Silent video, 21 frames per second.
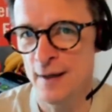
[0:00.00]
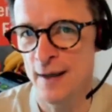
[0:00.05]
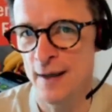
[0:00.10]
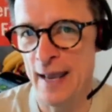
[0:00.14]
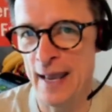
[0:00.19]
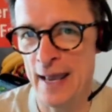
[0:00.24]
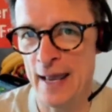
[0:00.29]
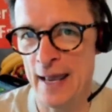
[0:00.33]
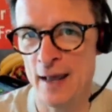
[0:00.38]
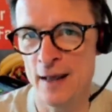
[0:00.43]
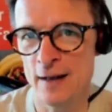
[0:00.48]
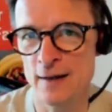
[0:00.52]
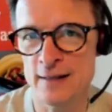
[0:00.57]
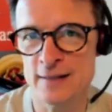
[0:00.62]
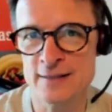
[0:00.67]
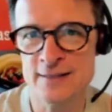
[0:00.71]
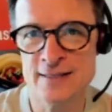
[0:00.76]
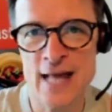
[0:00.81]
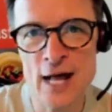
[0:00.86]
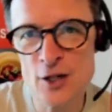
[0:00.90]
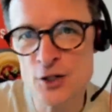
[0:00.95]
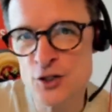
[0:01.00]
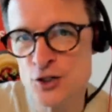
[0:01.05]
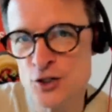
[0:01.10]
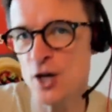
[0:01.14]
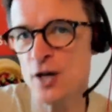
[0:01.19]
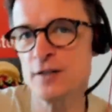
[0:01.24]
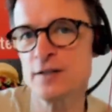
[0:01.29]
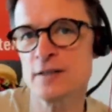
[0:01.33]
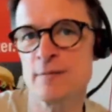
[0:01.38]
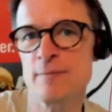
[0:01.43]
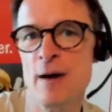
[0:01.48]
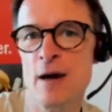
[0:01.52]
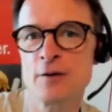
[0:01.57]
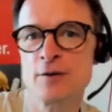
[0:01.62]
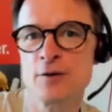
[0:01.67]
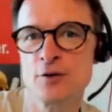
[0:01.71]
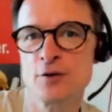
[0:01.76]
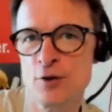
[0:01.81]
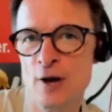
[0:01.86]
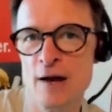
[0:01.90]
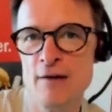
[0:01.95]
And it's not just about
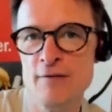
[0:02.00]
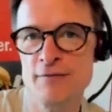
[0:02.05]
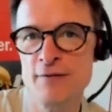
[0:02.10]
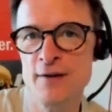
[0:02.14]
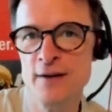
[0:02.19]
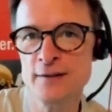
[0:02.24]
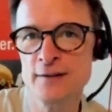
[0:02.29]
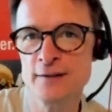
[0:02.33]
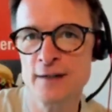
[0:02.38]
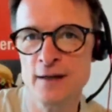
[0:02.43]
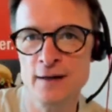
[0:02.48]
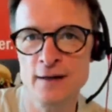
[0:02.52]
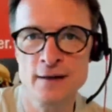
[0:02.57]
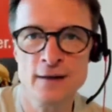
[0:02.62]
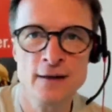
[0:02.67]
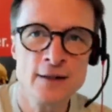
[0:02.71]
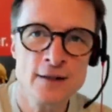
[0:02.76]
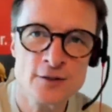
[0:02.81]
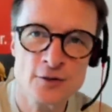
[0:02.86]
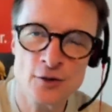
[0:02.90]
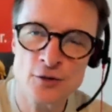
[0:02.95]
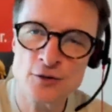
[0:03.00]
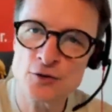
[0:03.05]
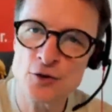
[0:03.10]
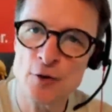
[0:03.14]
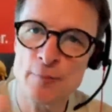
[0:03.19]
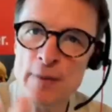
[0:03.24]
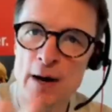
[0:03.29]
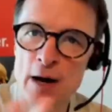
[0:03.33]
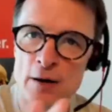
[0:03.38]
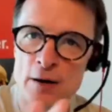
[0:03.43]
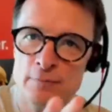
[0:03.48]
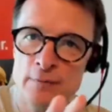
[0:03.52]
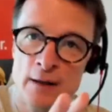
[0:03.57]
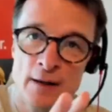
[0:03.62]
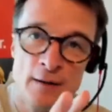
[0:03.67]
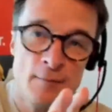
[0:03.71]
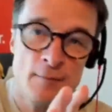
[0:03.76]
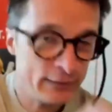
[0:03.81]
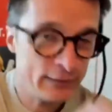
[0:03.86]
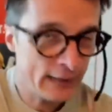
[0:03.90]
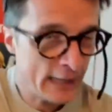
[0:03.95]
the trifecta. It's also about
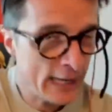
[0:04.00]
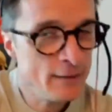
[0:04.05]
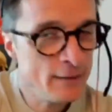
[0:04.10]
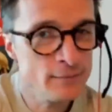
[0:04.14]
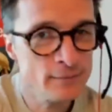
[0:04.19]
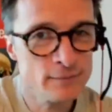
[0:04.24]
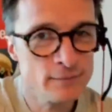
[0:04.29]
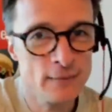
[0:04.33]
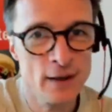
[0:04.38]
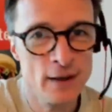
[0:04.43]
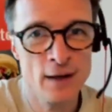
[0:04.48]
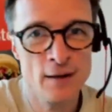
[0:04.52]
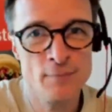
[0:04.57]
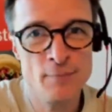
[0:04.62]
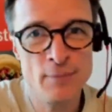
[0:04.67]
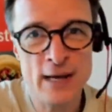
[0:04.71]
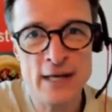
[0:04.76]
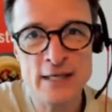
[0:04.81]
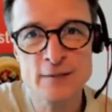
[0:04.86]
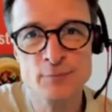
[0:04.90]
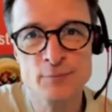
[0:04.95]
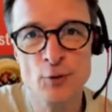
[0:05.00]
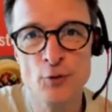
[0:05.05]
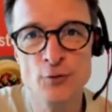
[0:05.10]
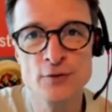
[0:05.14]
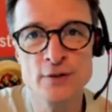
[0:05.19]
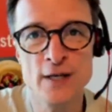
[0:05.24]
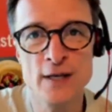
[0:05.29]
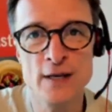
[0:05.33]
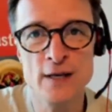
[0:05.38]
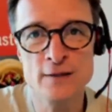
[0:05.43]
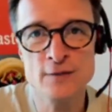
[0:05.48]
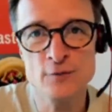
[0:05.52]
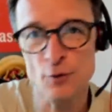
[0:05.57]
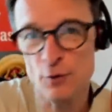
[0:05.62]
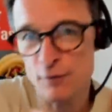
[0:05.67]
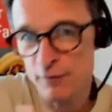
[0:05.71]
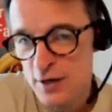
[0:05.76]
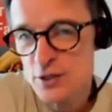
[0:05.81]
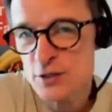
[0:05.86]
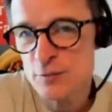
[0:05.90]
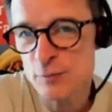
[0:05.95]
plant-based proteins or
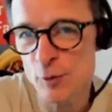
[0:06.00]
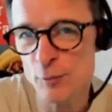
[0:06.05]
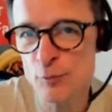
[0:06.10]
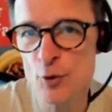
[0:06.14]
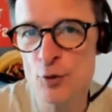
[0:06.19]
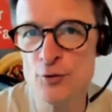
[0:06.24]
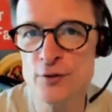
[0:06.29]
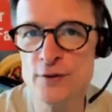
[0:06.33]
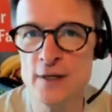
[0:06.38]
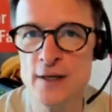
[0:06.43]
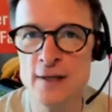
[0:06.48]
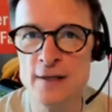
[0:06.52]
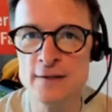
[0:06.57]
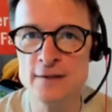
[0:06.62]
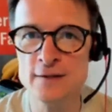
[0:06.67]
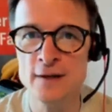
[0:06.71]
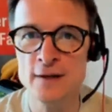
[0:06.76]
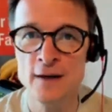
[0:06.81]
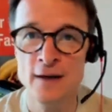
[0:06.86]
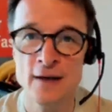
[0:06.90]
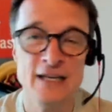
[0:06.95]
vegetable proteins.